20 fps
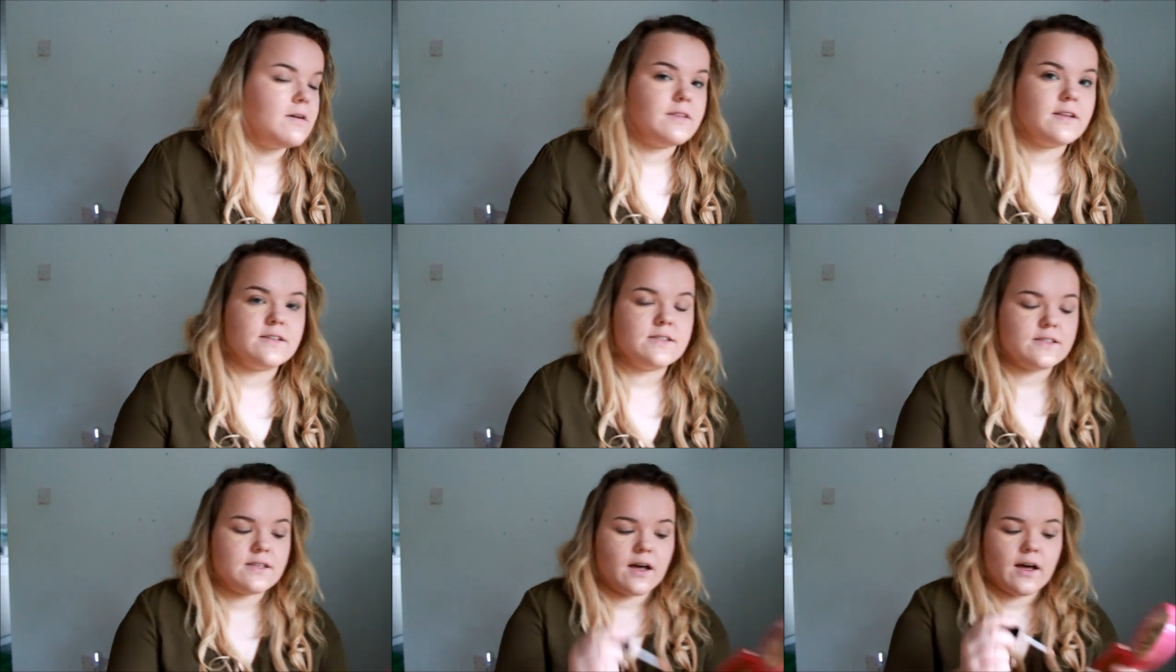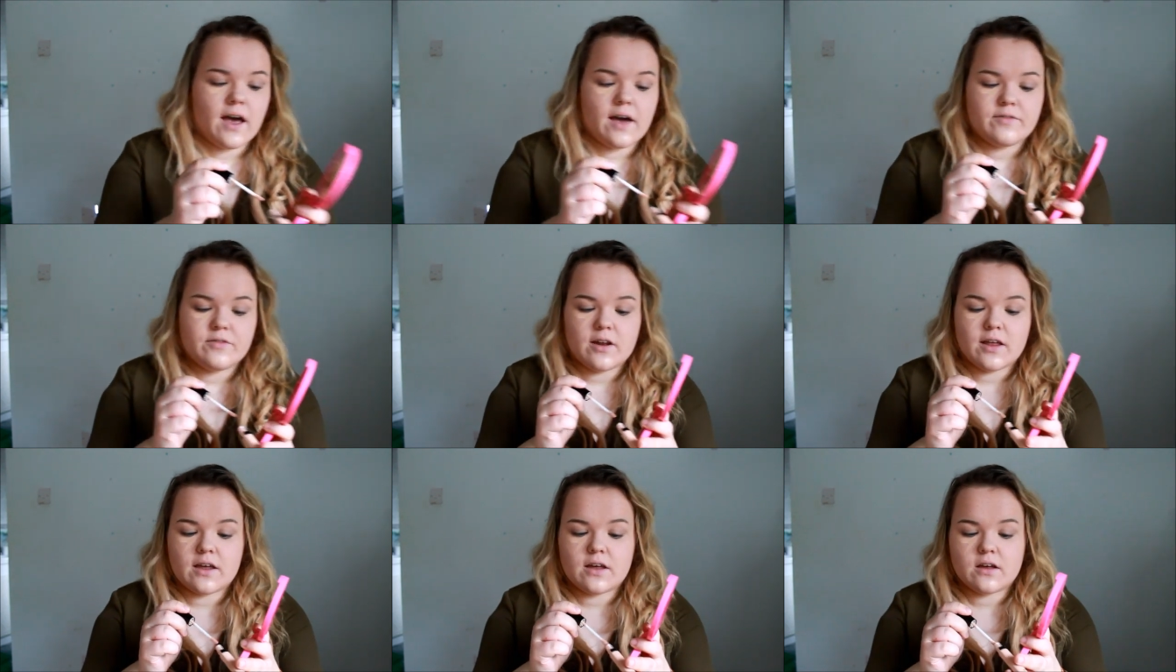about this is that I
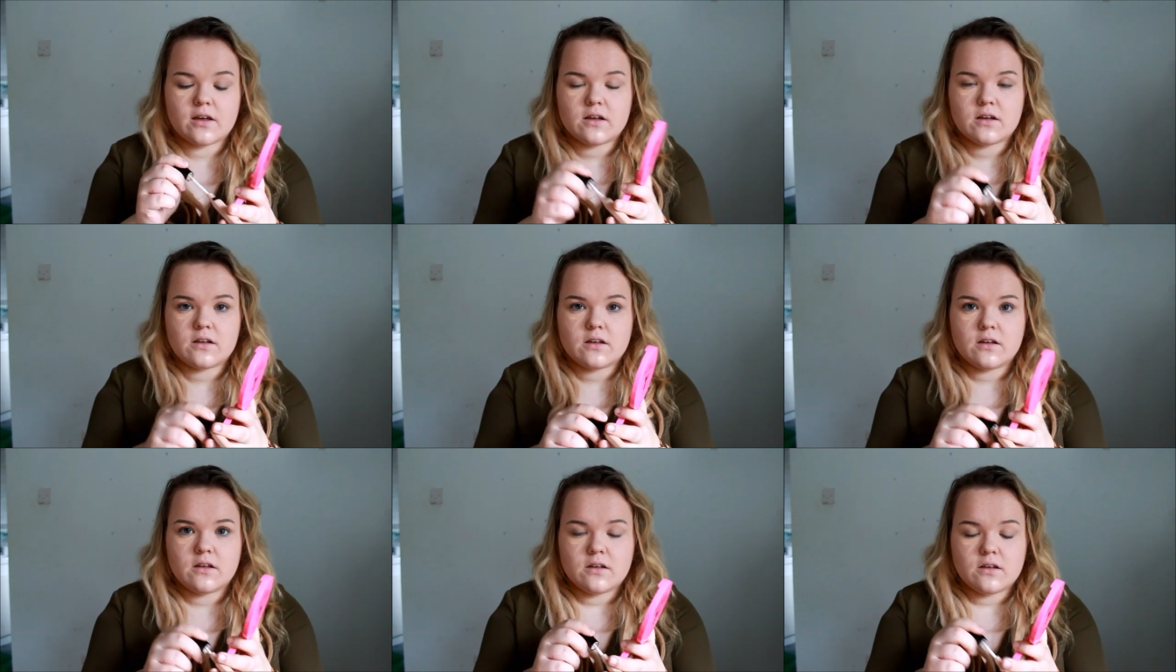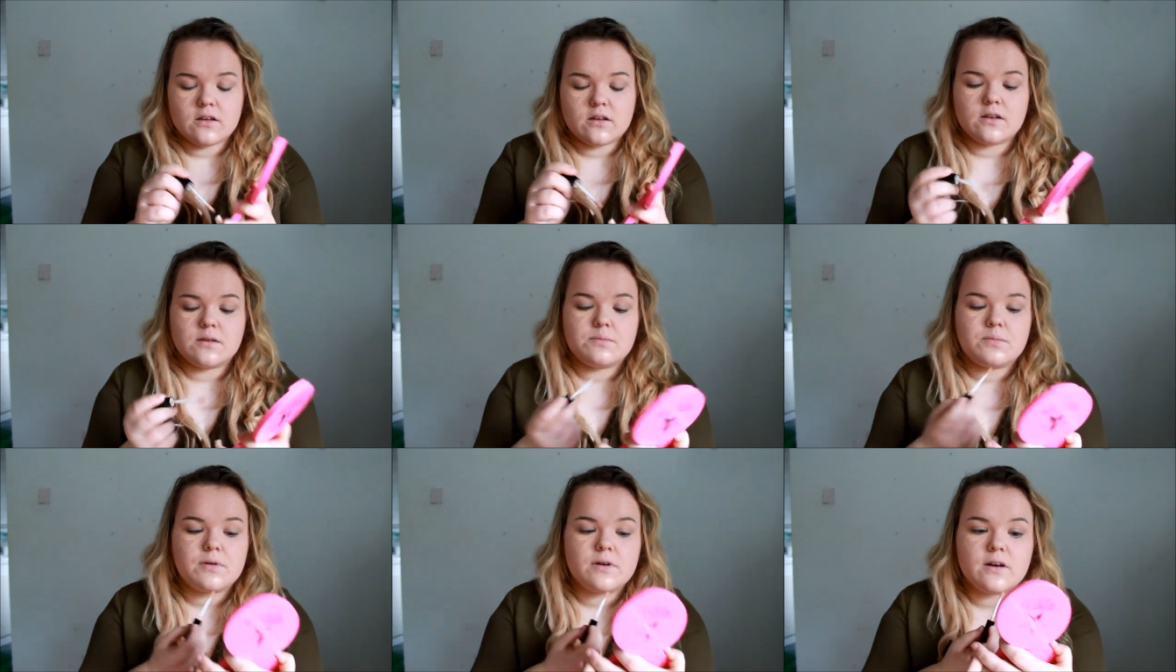have to like
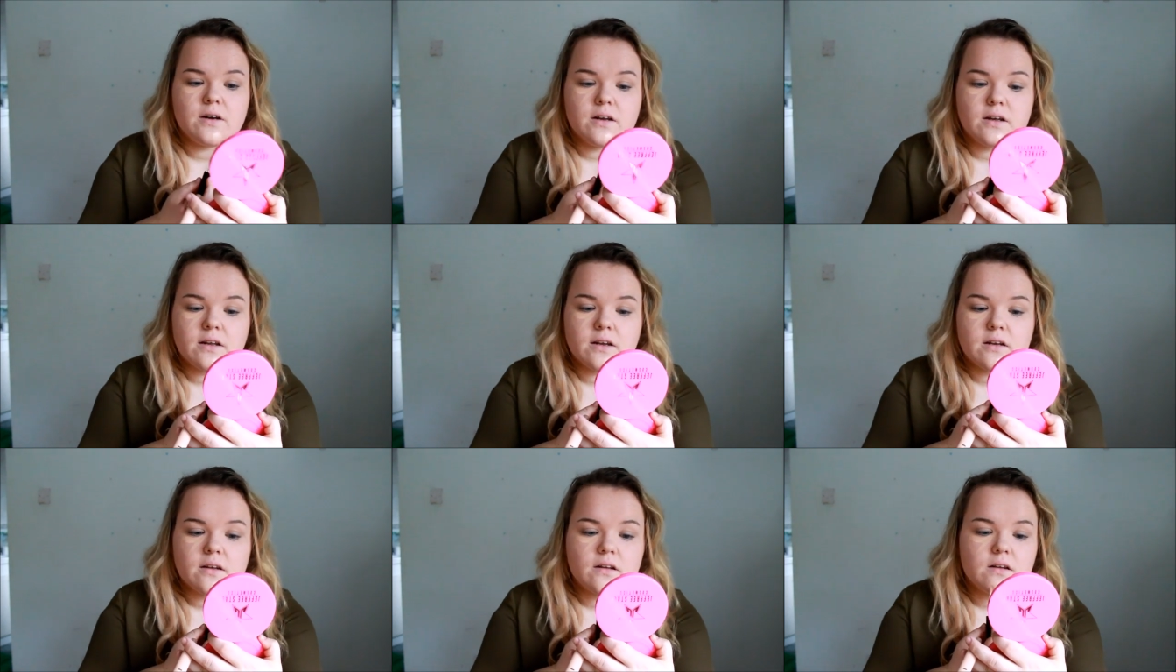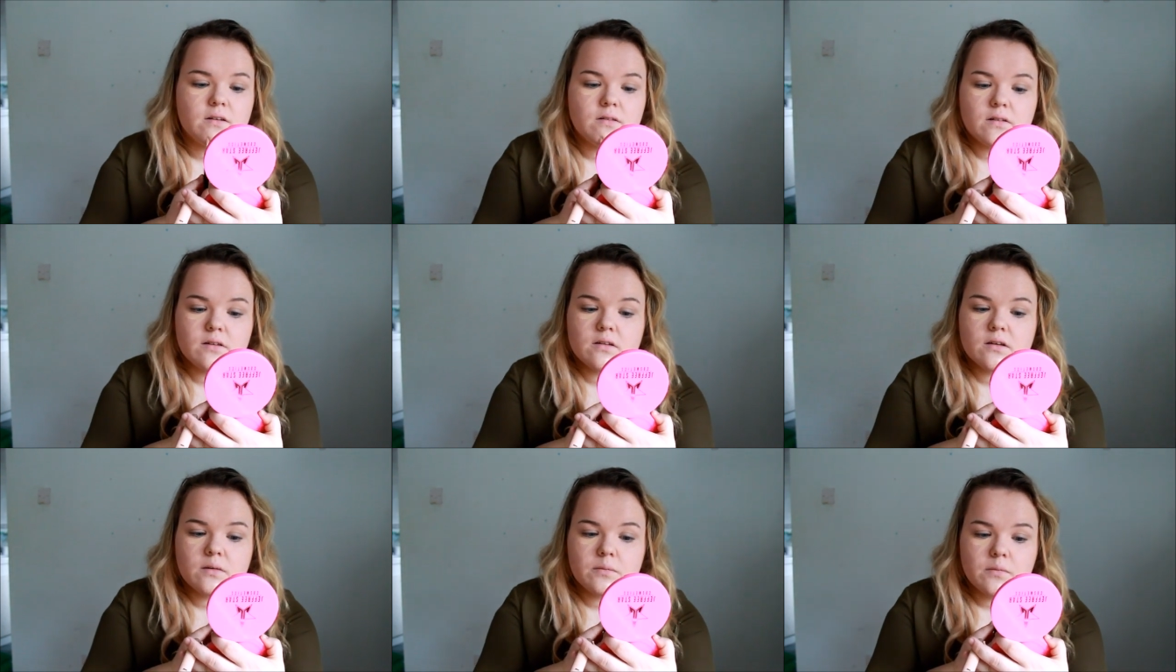put it in lots
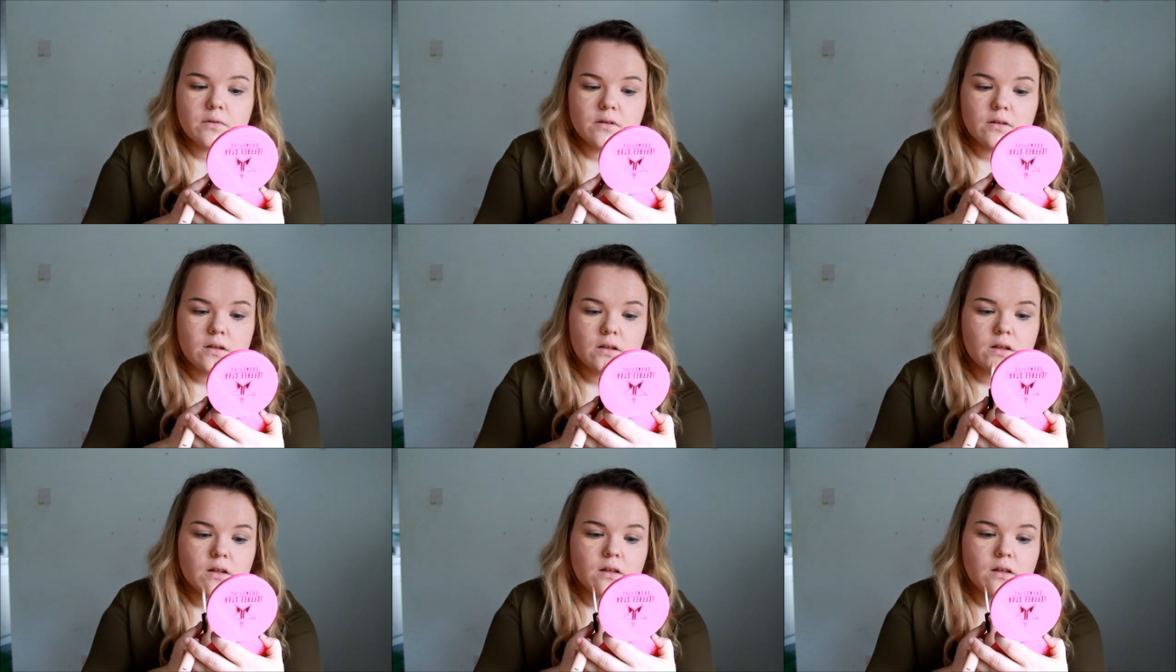of times.